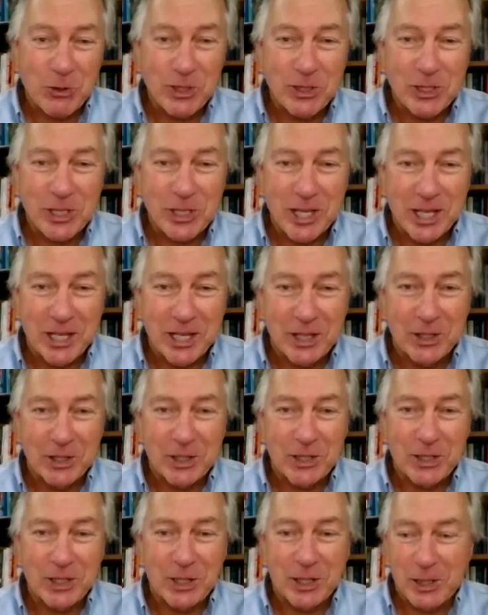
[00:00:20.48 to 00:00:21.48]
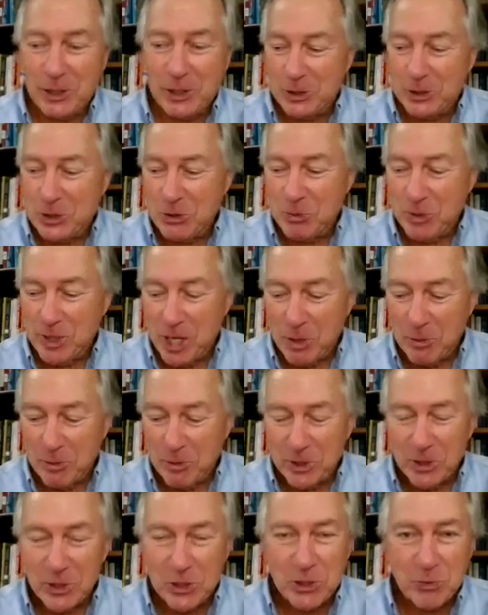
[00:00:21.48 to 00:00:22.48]
excited to be
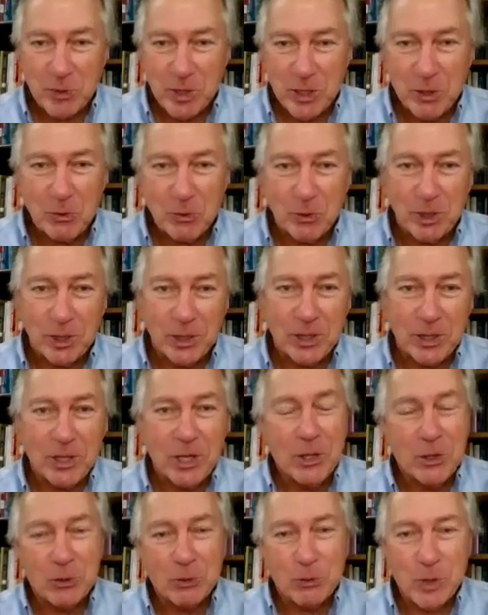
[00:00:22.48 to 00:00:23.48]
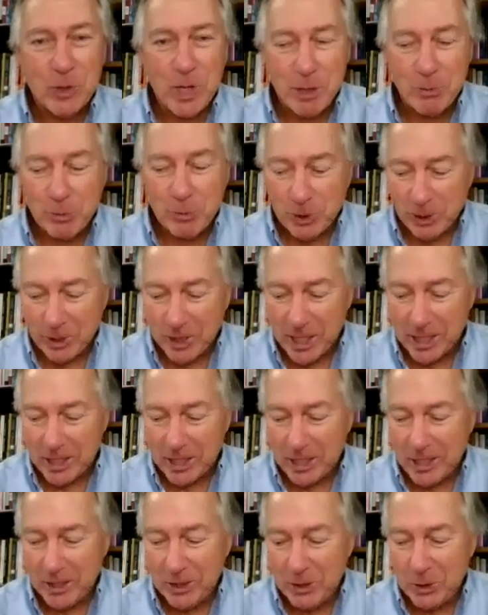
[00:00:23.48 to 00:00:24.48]
able to speak with Rob
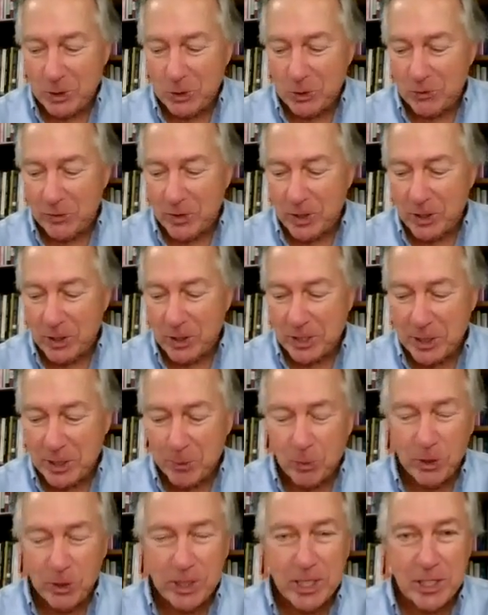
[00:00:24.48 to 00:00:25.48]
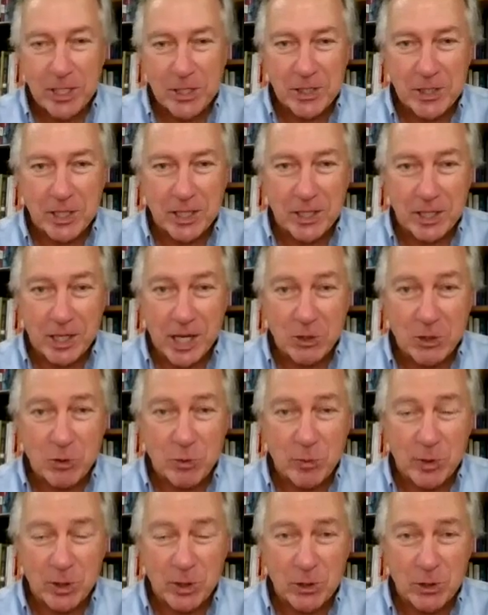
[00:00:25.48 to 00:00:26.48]
Poleki, who very simply is an
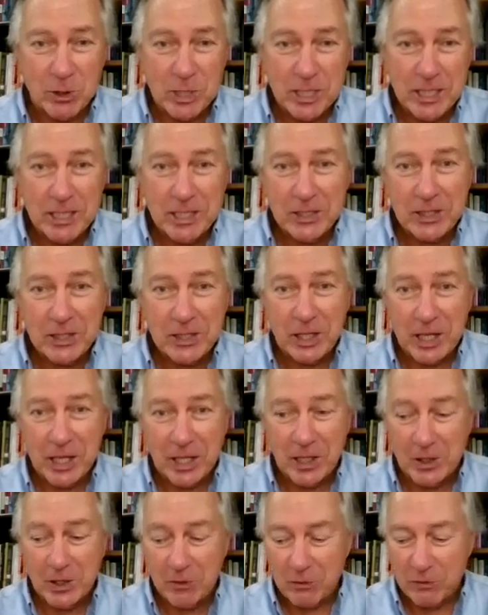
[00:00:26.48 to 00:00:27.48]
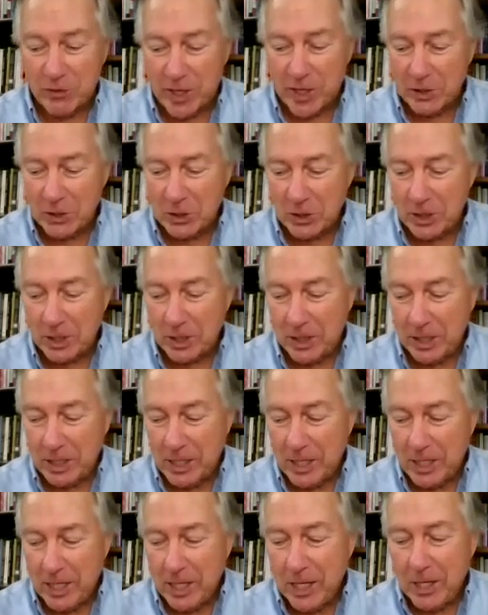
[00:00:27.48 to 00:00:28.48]
entrepreneur, an inventor,
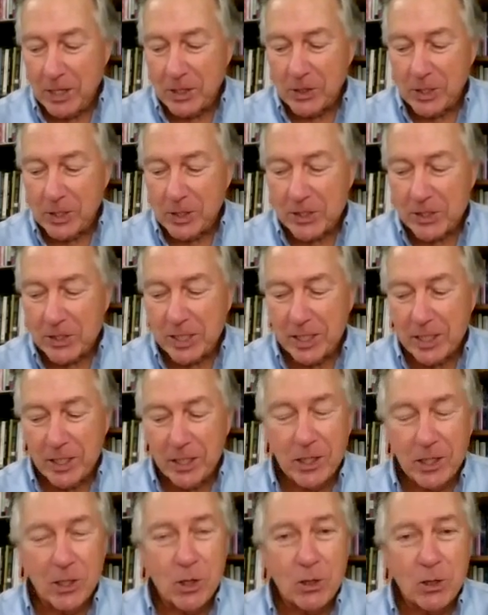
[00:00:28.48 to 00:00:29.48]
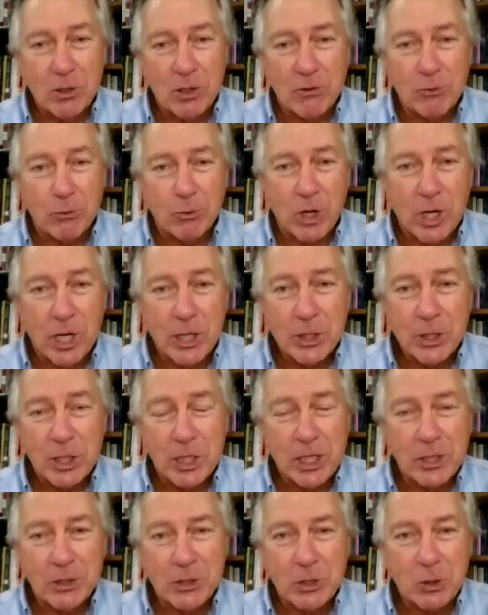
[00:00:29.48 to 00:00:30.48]
the CEO of
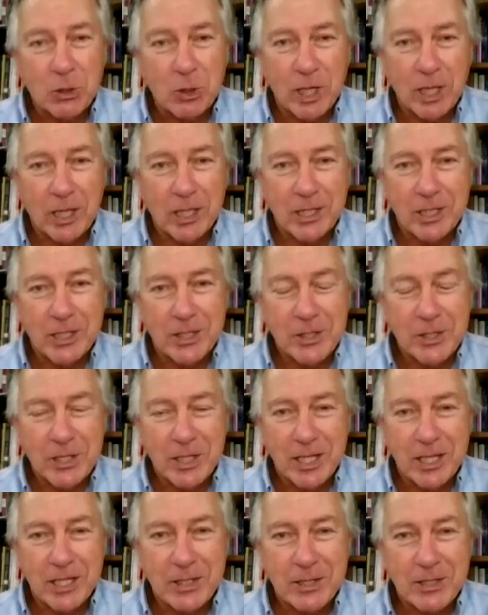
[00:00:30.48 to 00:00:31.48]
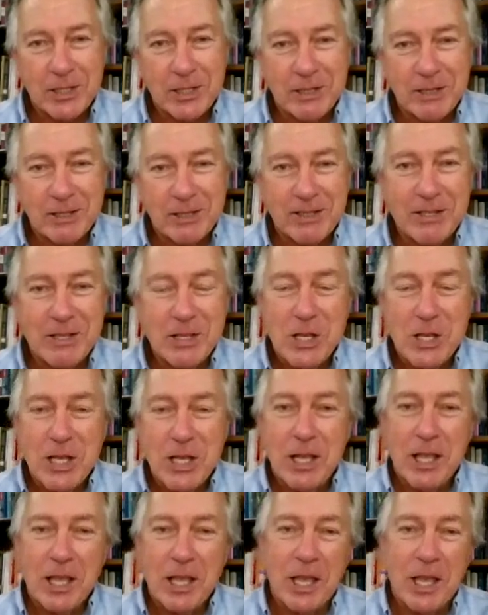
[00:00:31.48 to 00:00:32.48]
Washie Toilet Seat,
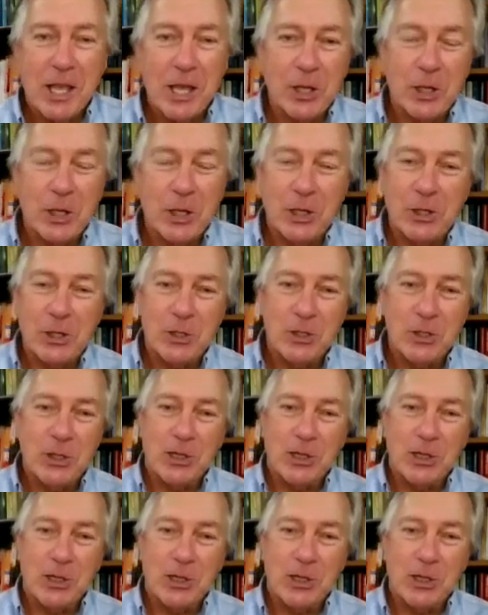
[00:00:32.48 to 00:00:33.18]
and